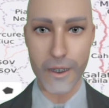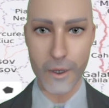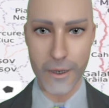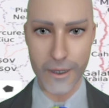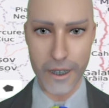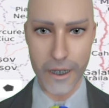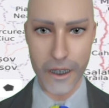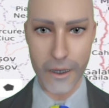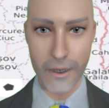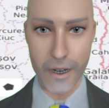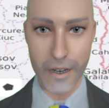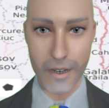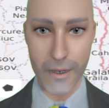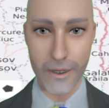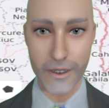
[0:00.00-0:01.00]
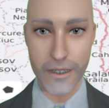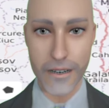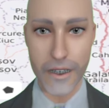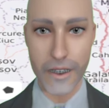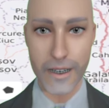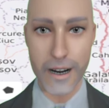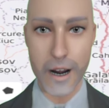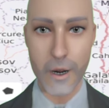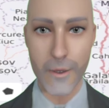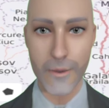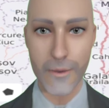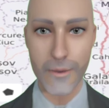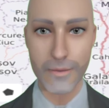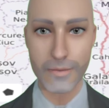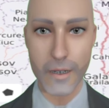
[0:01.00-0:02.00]
We're going to start here at the
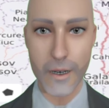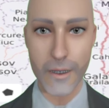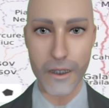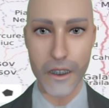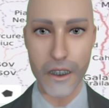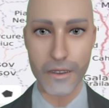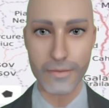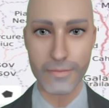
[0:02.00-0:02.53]
13-hour mark.